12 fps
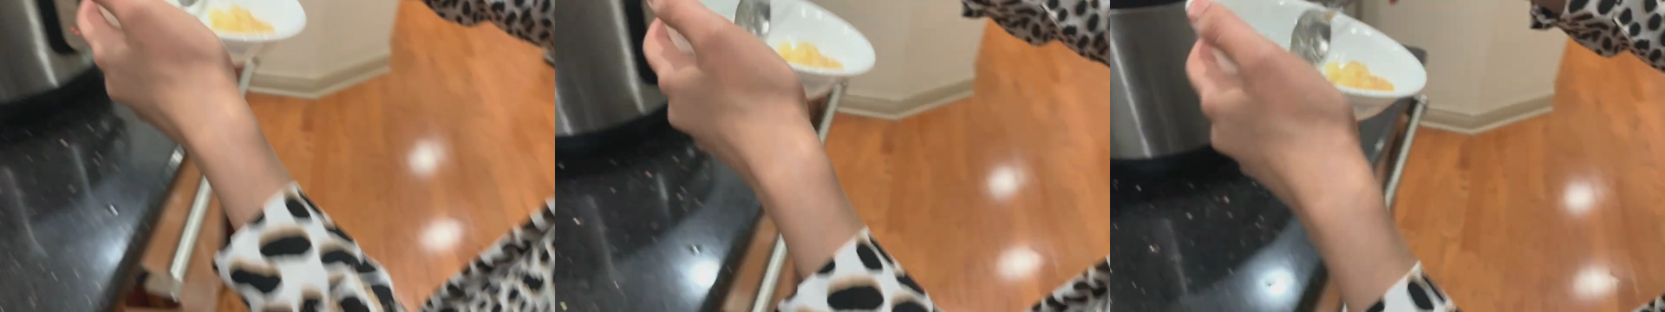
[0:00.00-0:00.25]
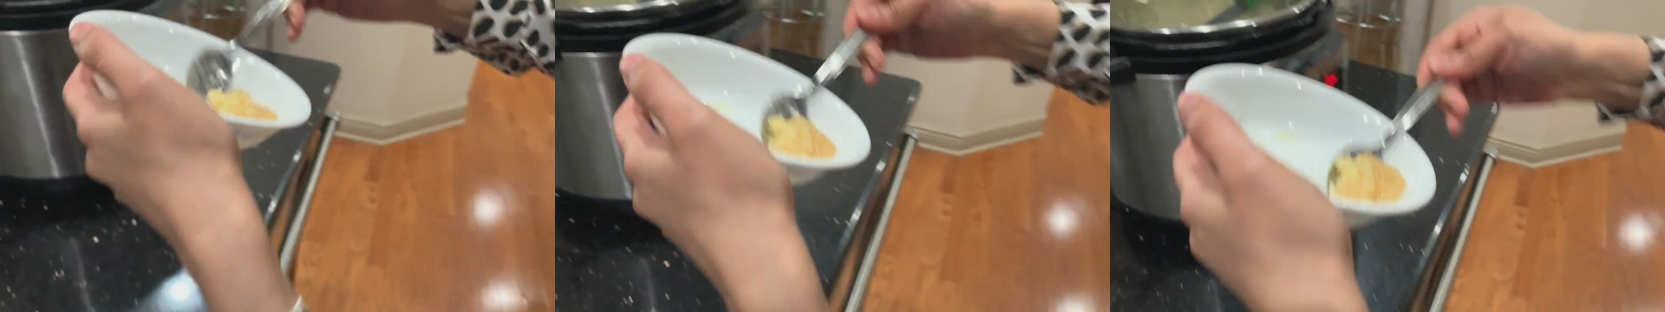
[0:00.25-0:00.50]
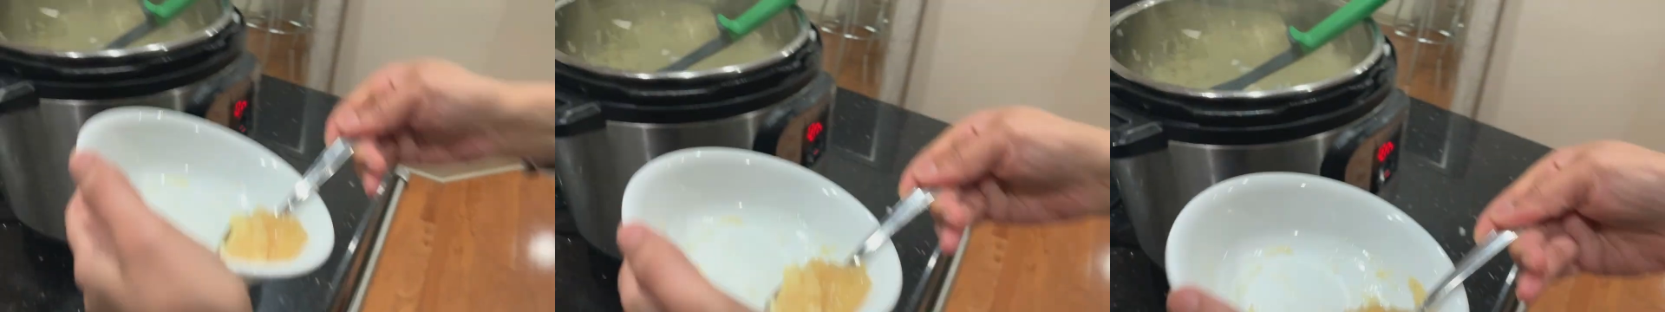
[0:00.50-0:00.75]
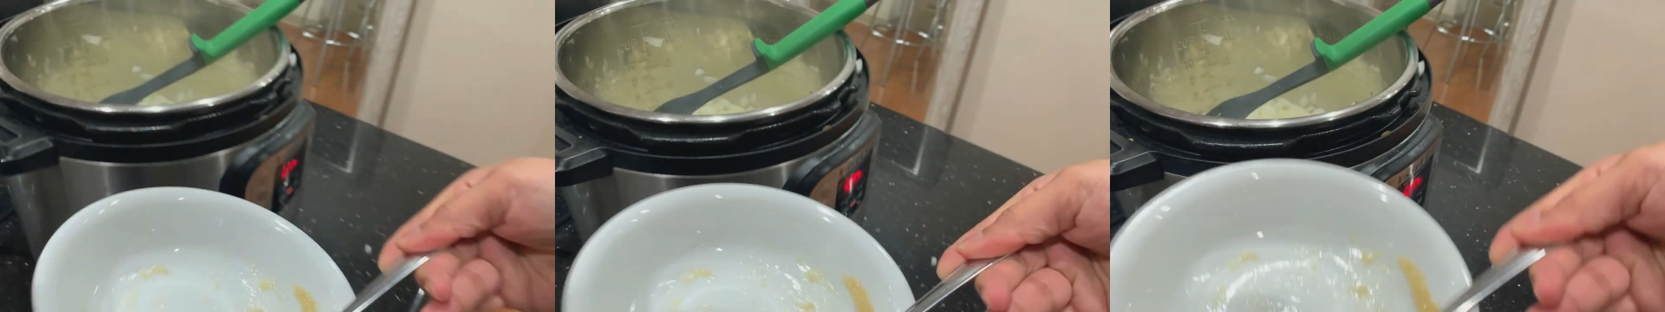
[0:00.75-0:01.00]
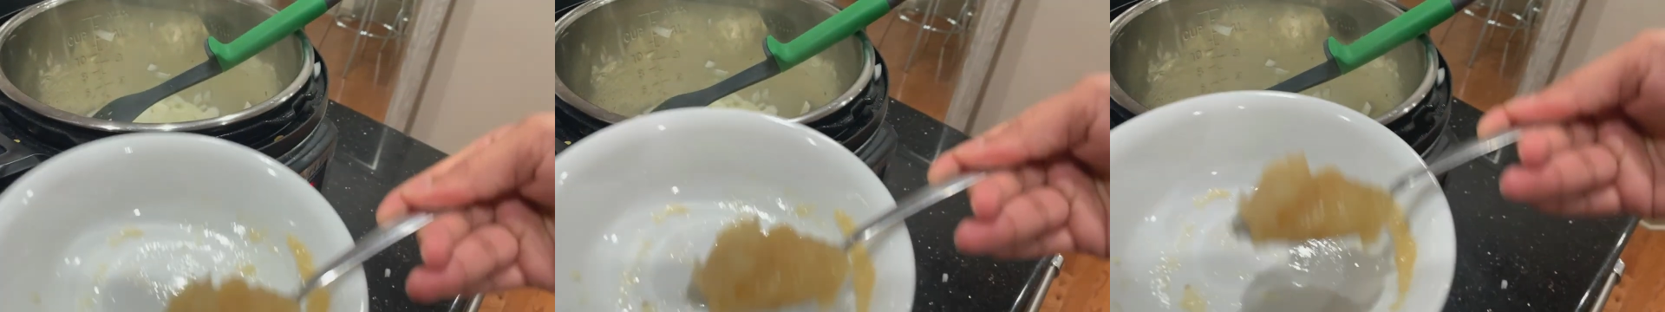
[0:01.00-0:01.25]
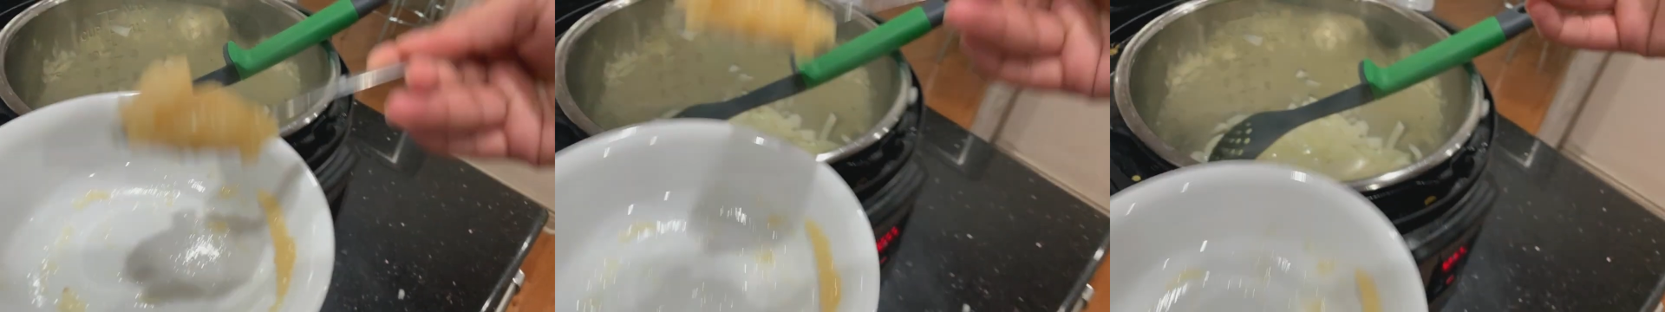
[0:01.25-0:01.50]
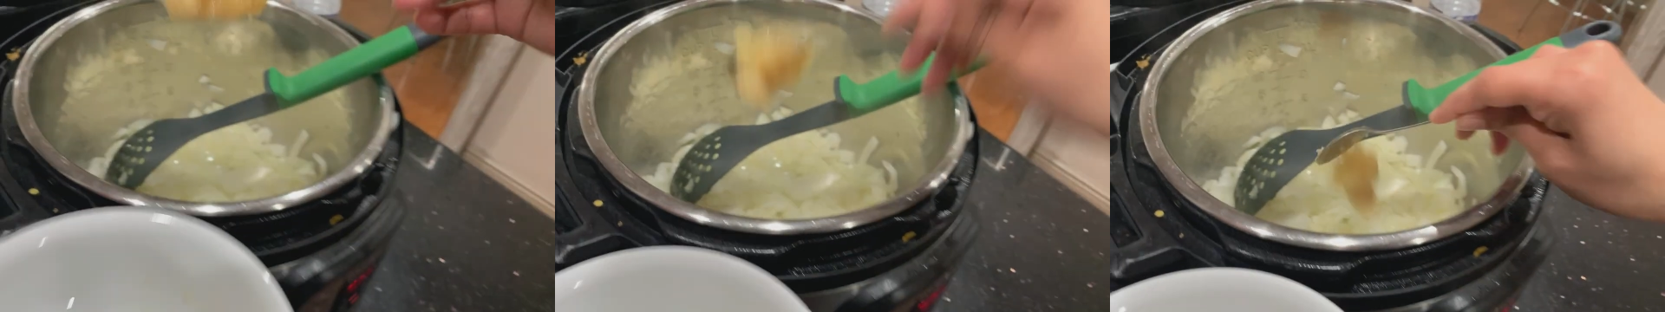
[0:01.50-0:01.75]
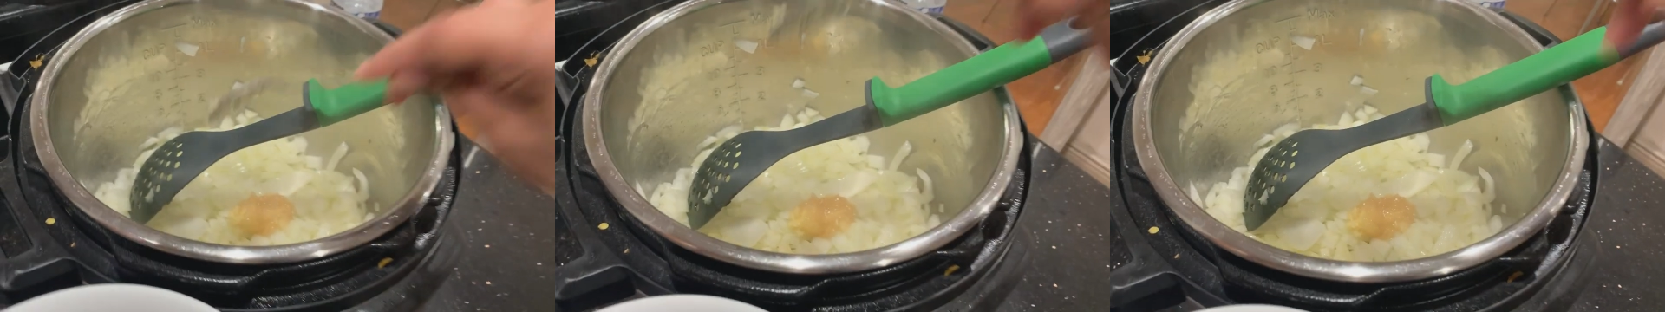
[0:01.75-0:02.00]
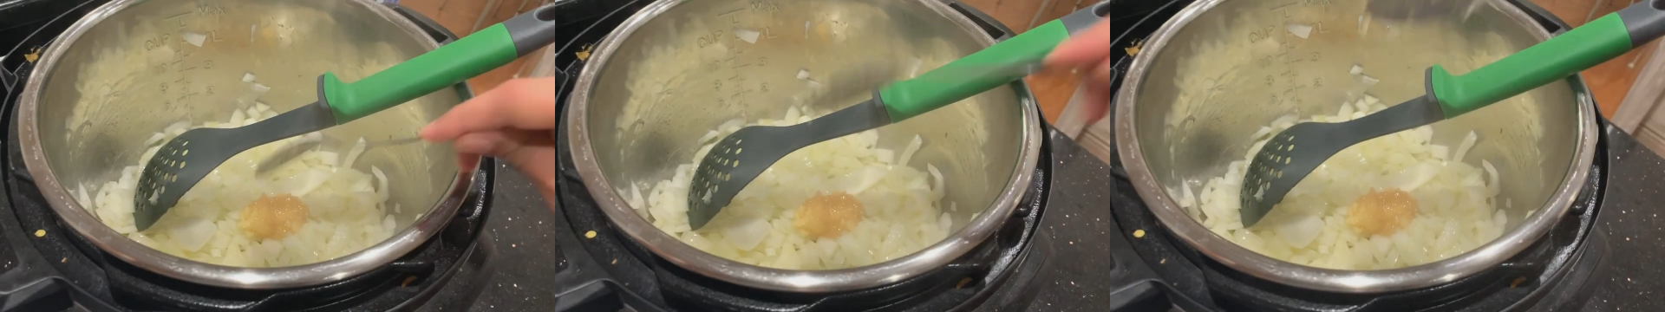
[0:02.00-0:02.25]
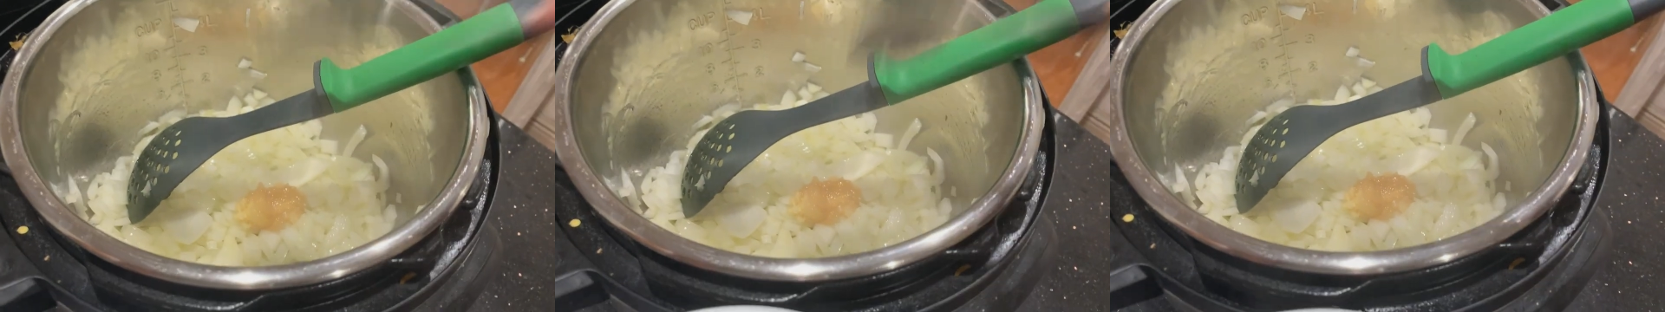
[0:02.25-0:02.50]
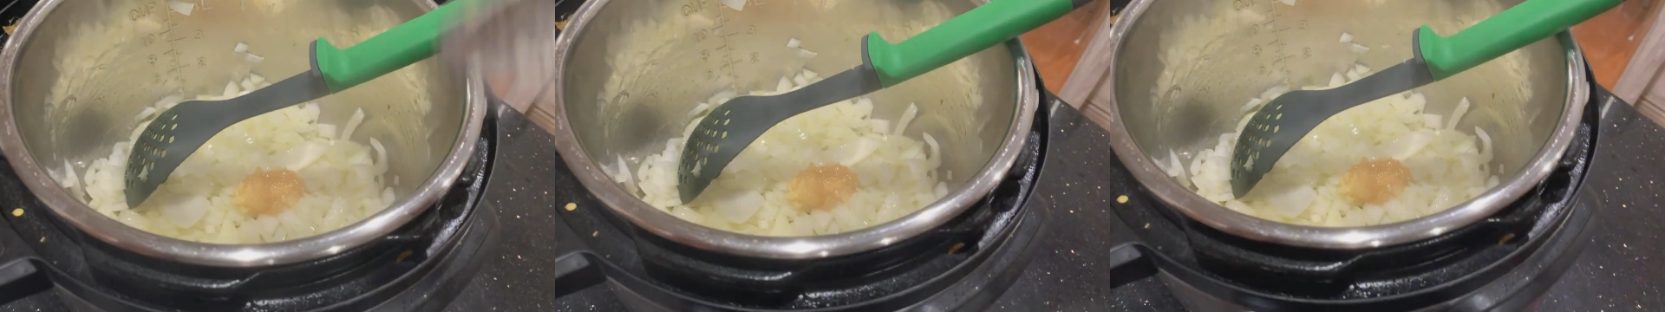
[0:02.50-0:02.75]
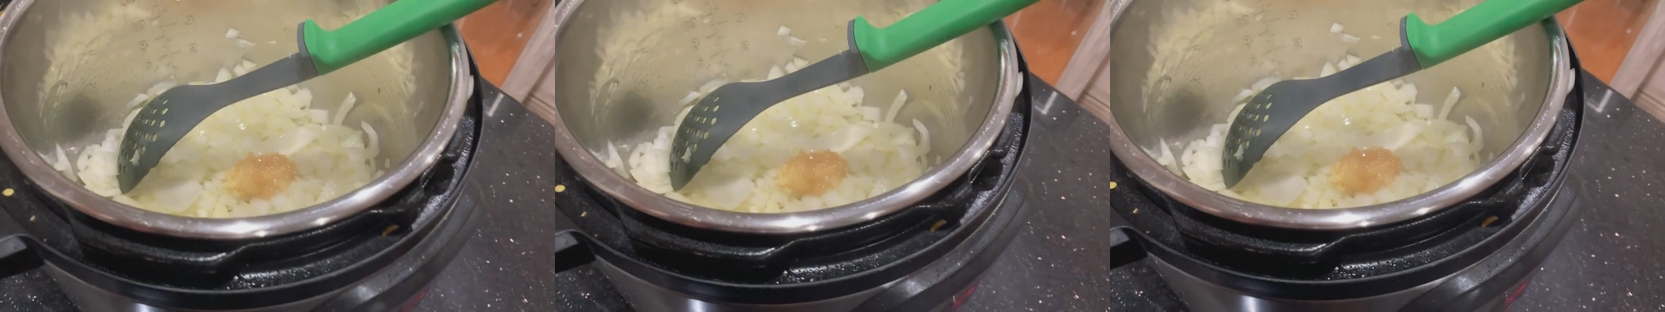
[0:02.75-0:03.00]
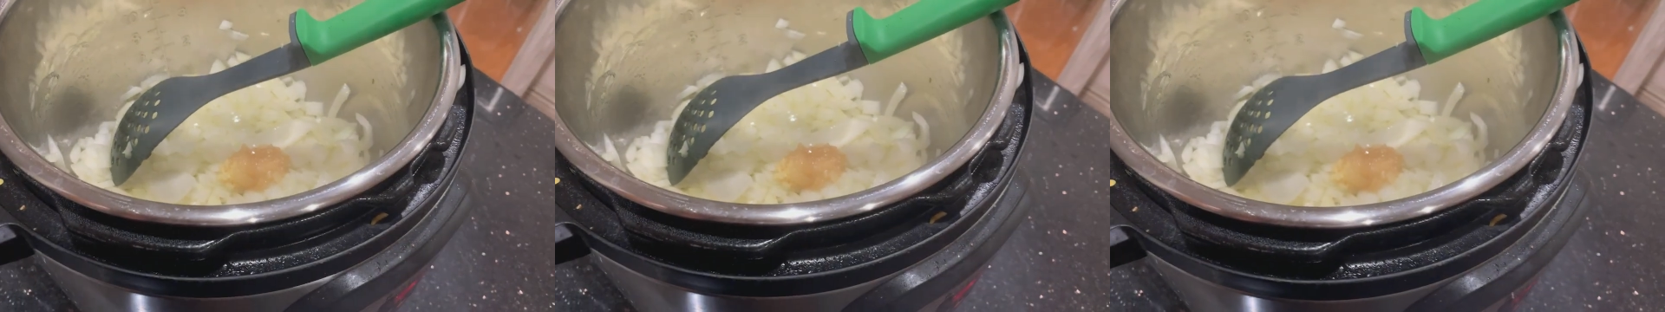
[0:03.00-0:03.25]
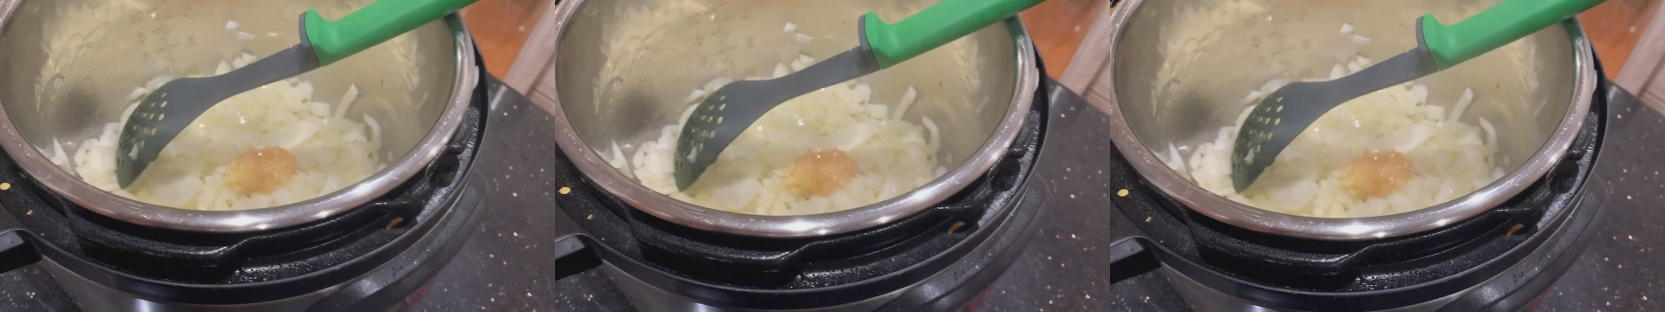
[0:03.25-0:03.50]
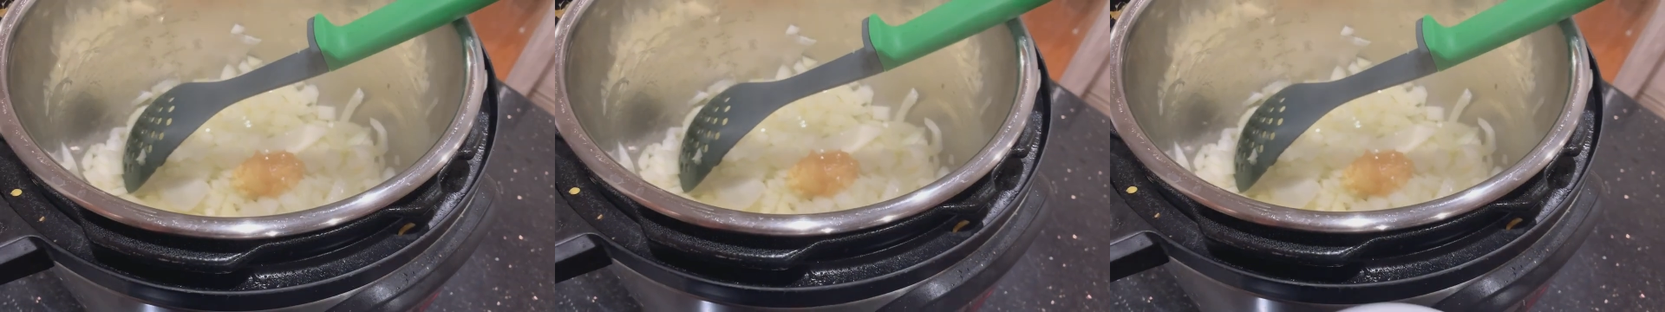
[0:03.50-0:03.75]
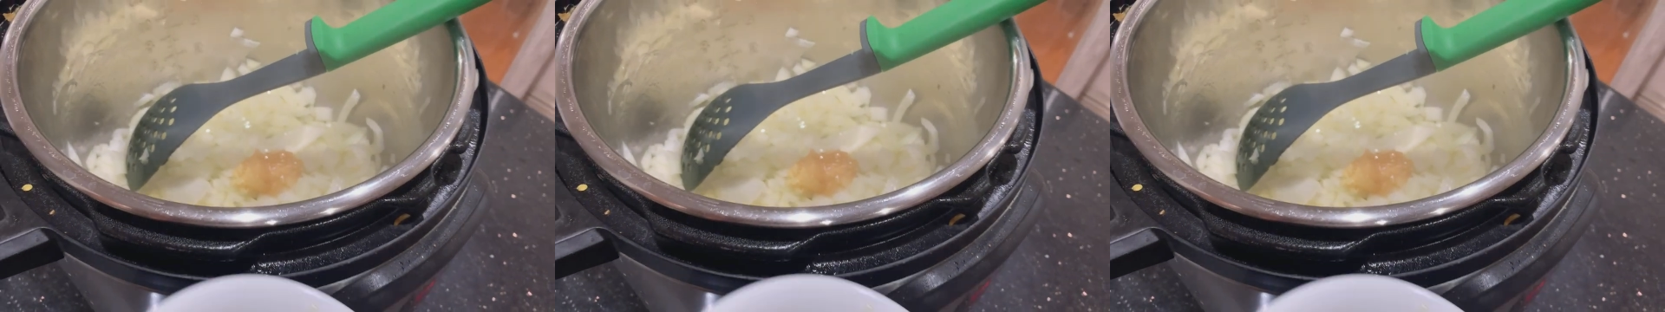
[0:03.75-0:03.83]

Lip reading: No face is visible, so there are no lips to read.